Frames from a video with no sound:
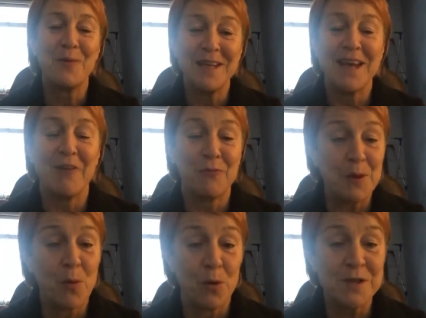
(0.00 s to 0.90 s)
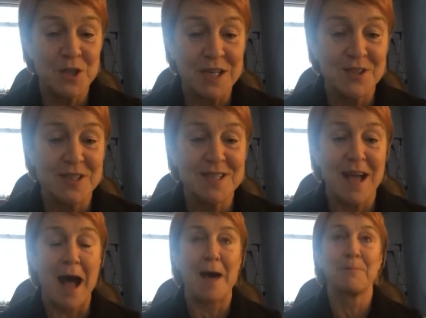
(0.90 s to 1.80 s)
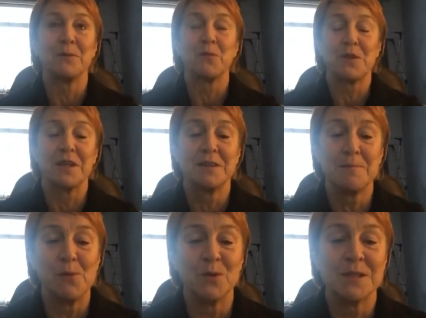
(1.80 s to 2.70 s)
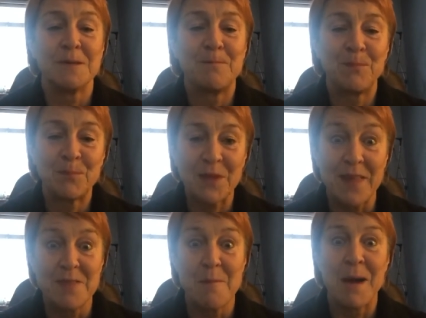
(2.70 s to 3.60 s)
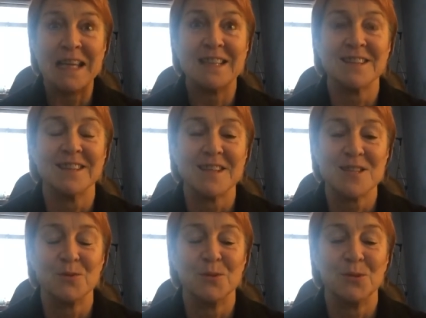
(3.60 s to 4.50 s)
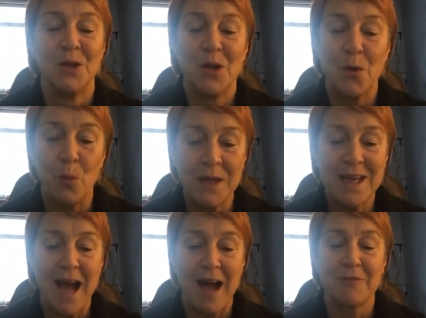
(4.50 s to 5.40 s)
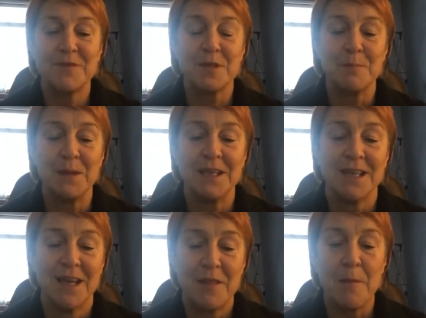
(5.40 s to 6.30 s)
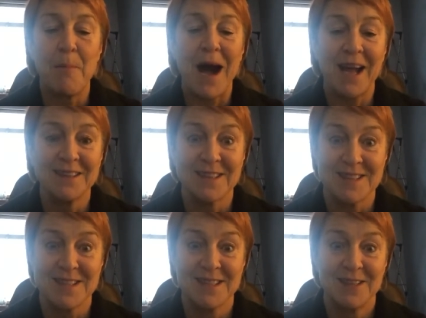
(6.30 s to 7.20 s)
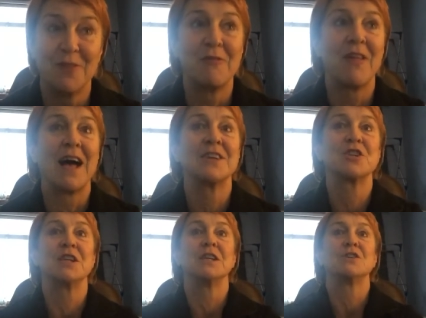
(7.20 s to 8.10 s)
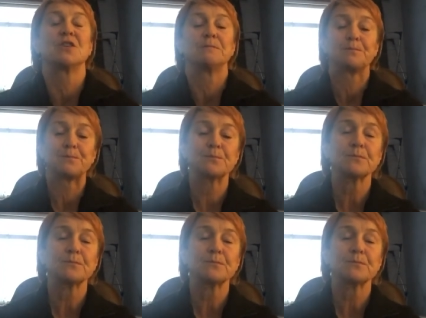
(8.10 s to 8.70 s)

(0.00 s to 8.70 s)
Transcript: we if we want changes to happen within the body and the mind and the soul, we have to be the pilot of that change.